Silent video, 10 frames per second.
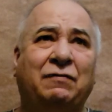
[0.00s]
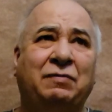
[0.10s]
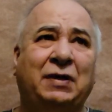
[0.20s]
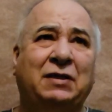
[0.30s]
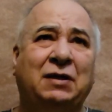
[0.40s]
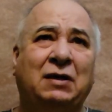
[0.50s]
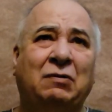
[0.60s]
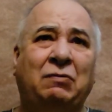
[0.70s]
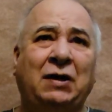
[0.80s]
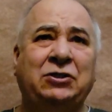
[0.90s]
But
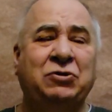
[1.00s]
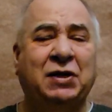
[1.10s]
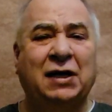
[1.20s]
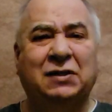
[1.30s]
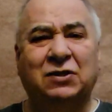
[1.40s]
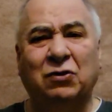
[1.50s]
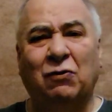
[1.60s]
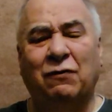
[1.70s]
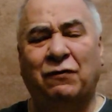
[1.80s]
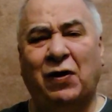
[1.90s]
once you get
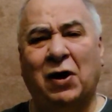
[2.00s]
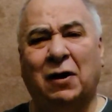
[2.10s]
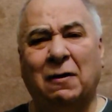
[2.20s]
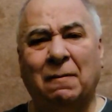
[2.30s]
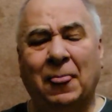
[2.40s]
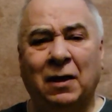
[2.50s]
so far,